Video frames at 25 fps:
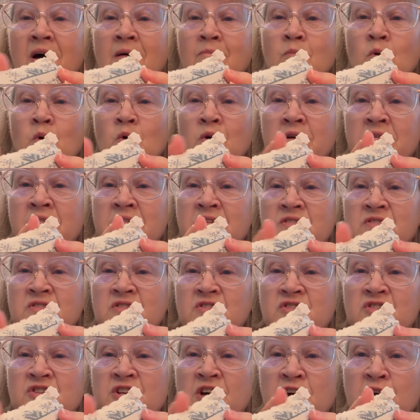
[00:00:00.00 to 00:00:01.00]
more of the
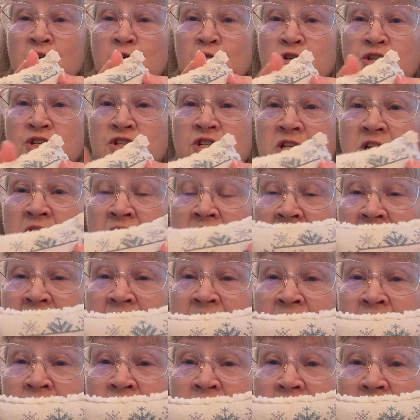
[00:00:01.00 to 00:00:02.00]
snow
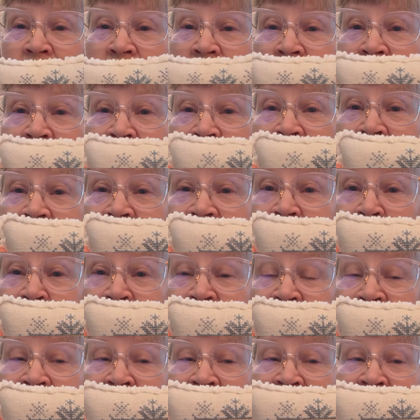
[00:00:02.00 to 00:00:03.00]
chenille from
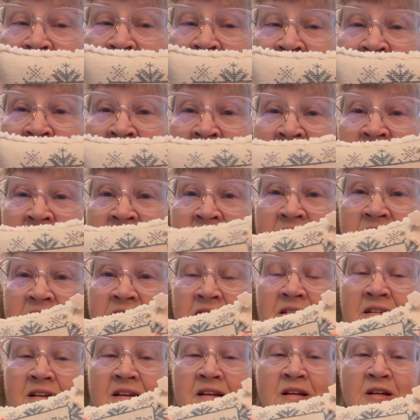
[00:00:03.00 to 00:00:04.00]
Lady Dot.
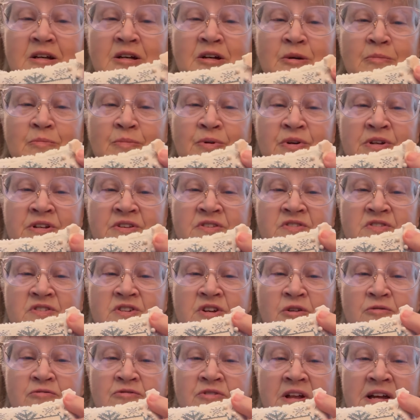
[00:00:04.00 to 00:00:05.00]
Pretty
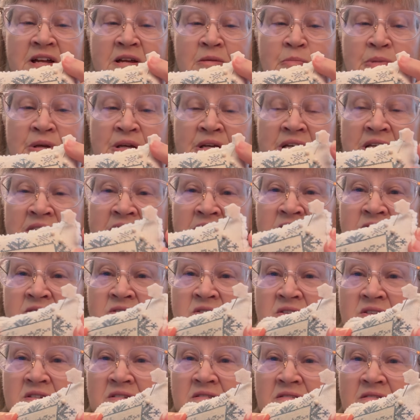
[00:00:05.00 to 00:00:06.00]
snowflake
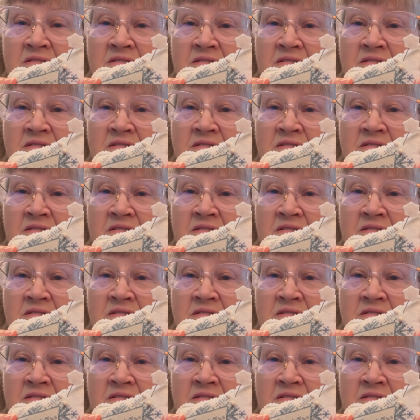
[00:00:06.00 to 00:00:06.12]
pins.